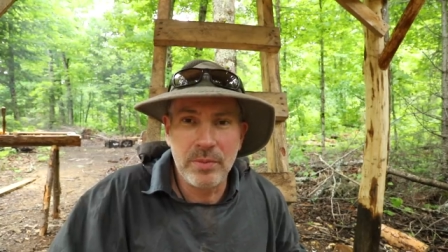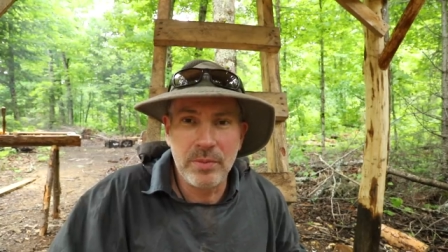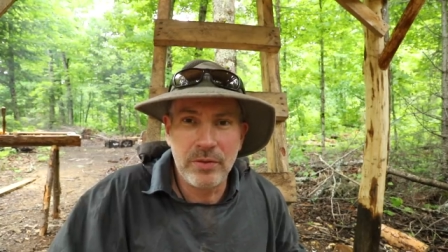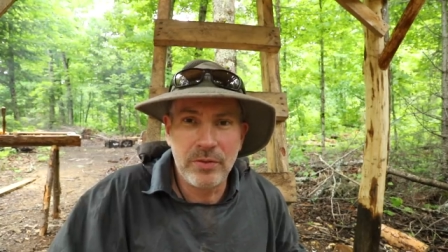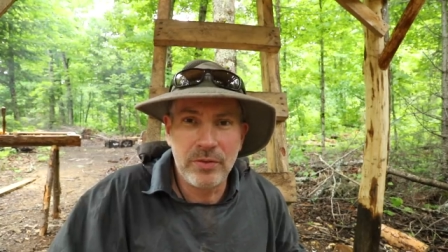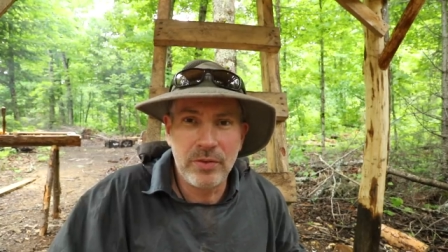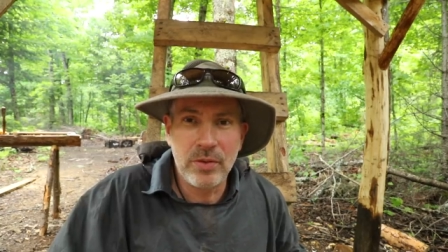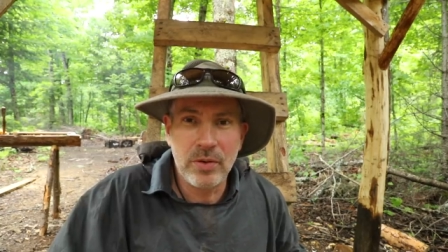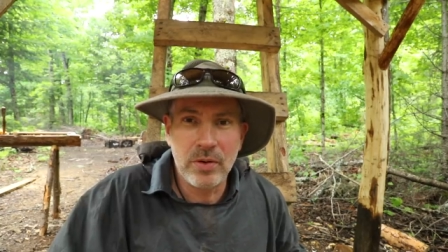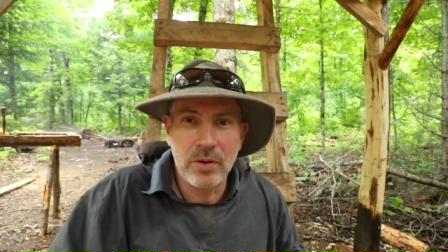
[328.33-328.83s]

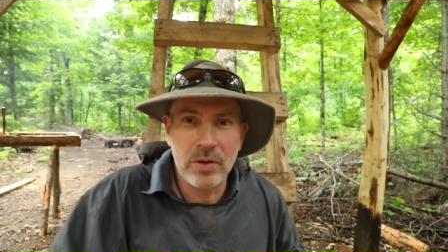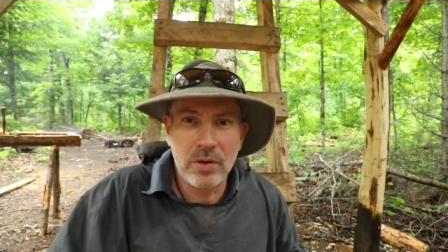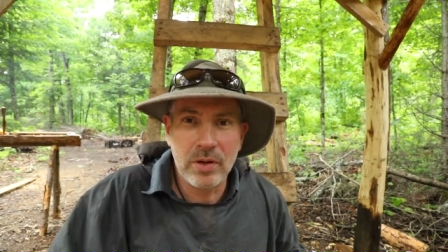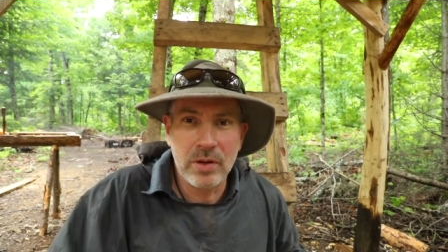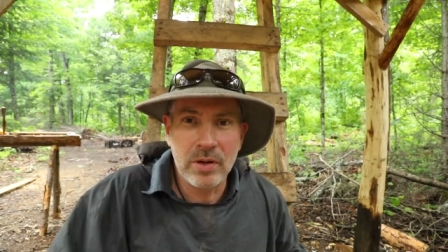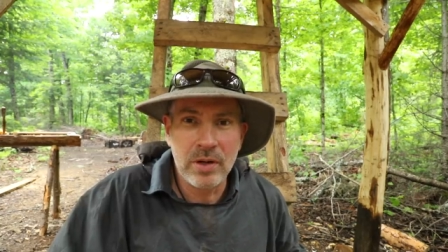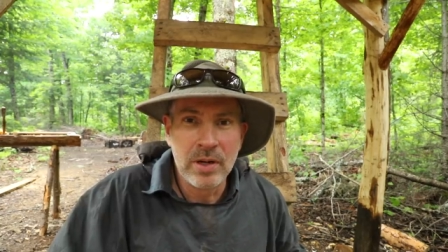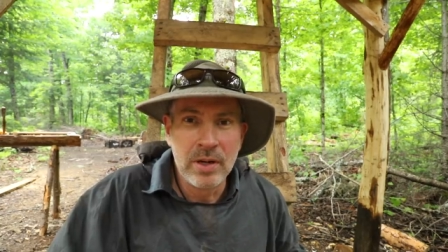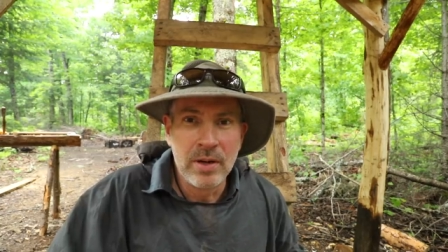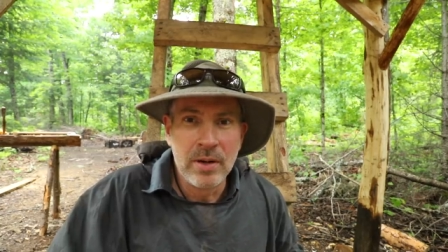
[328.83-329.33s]

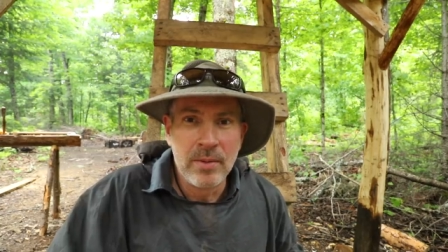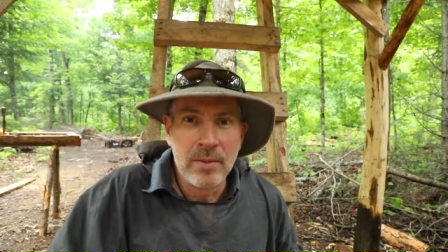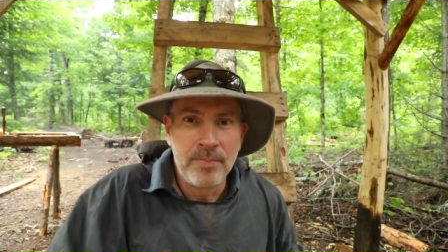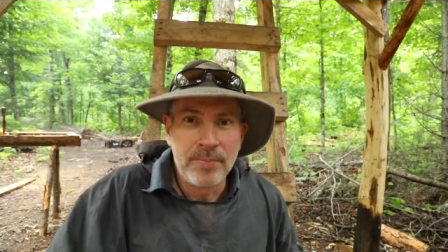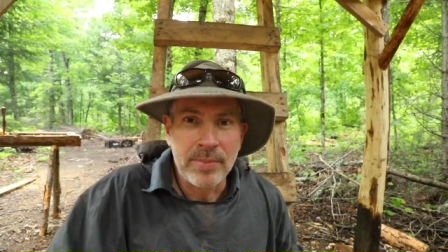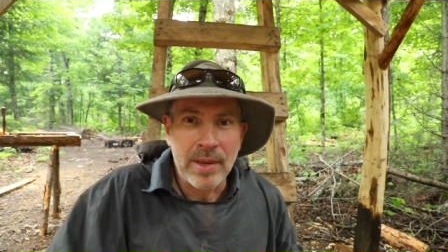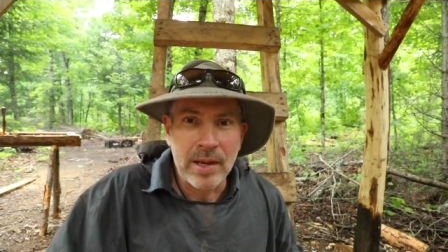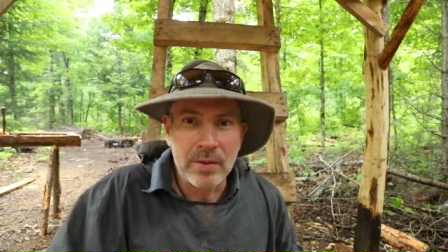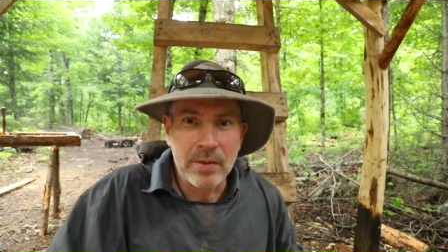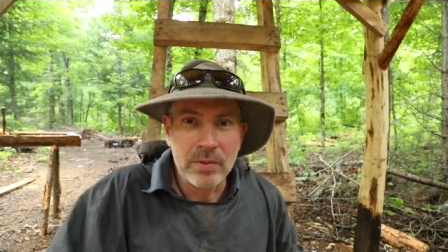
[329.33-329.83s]
before
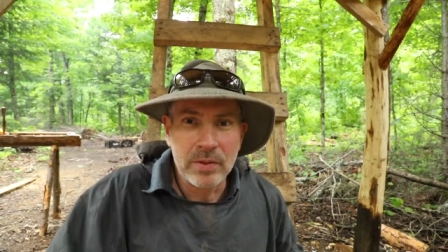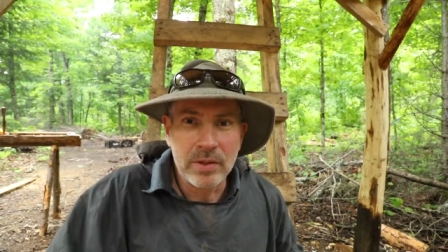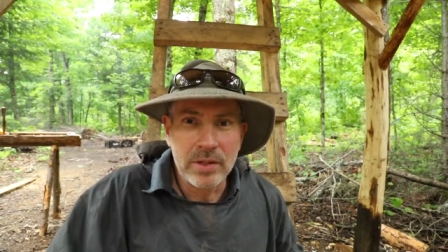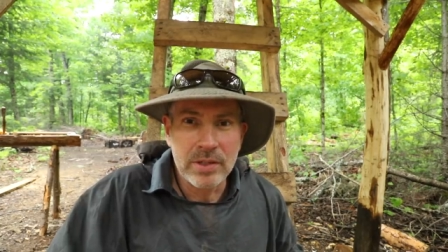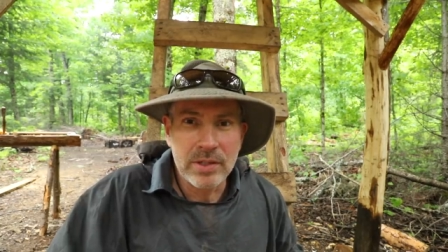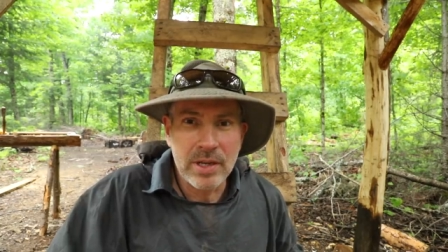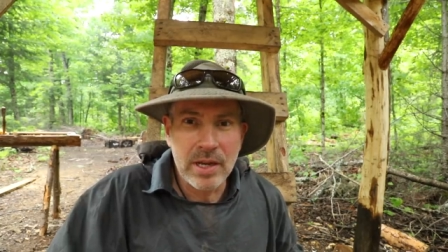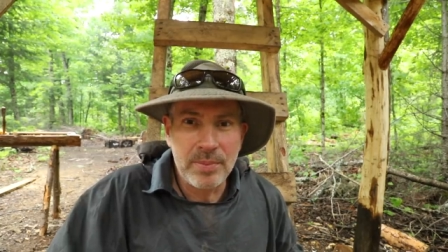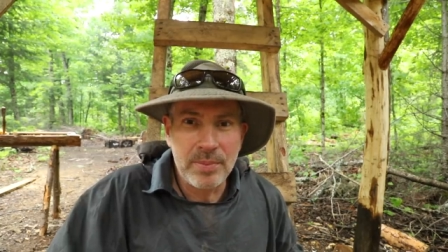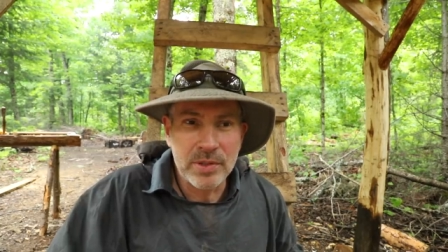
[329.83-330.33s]
I
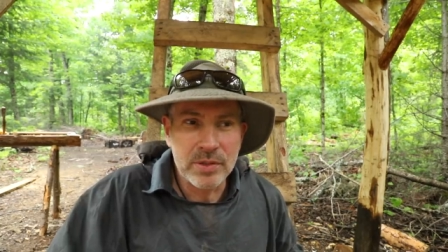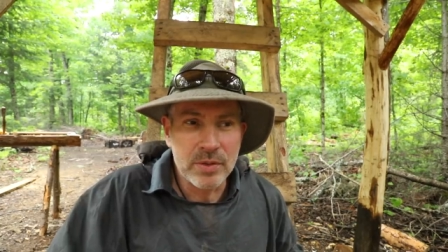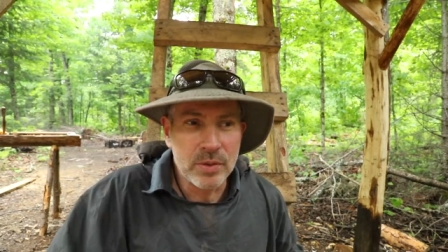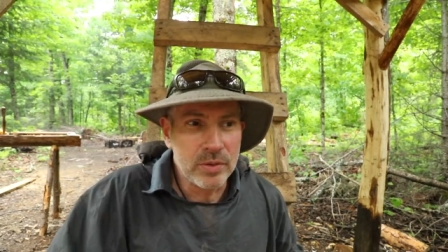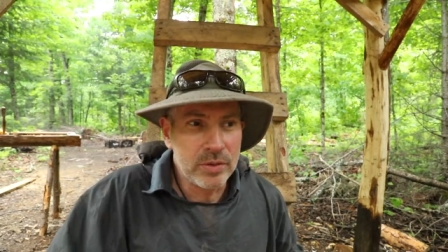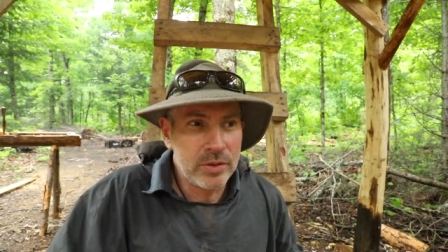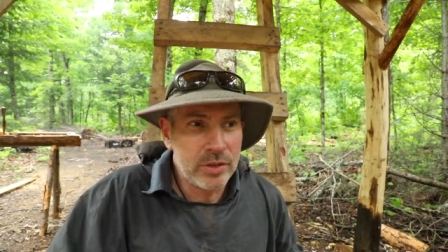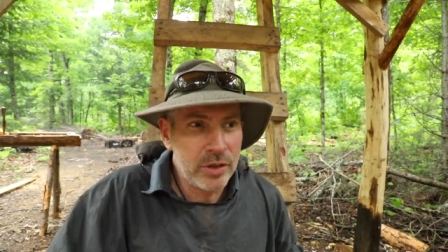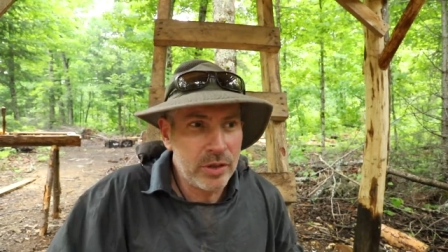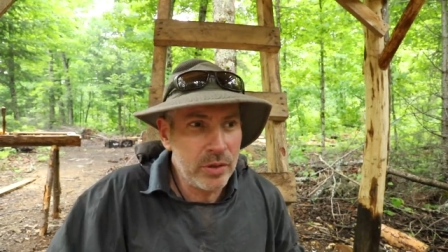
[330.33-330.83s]
released
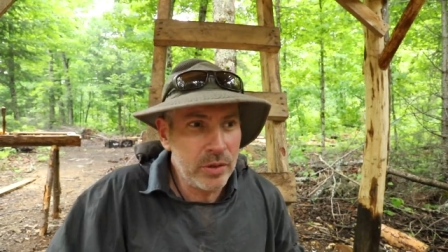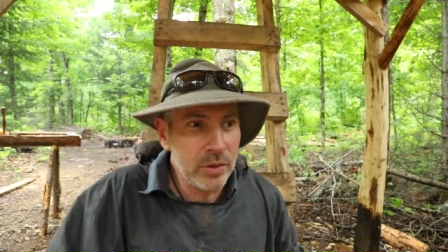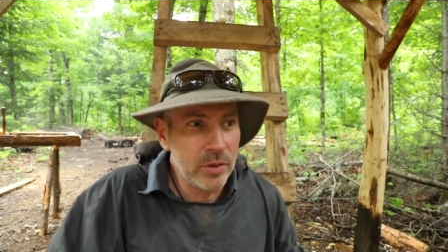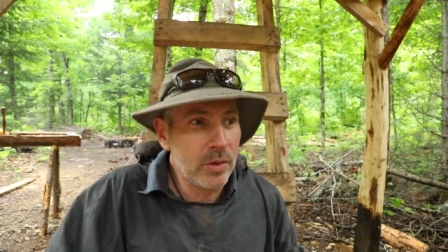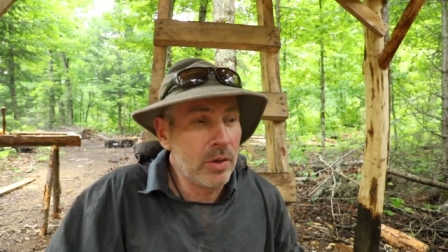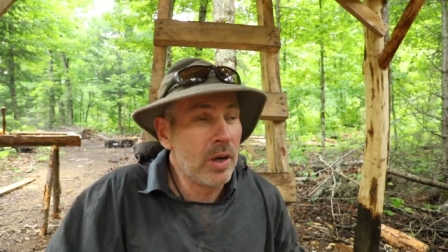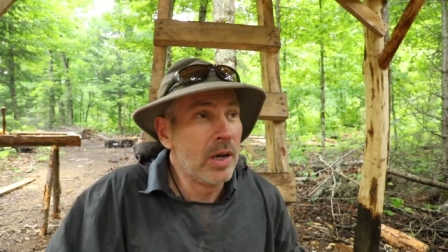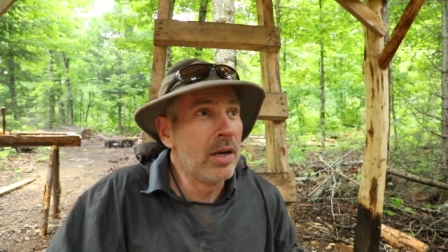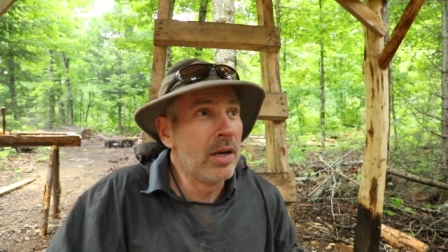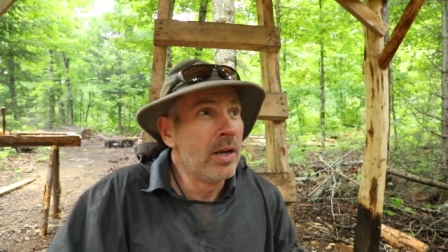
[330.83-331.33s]
episode
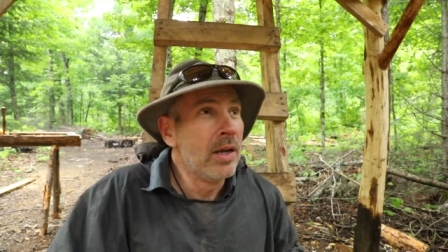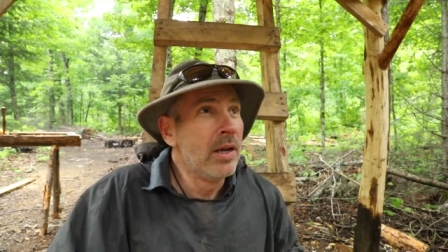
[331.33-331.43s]
two,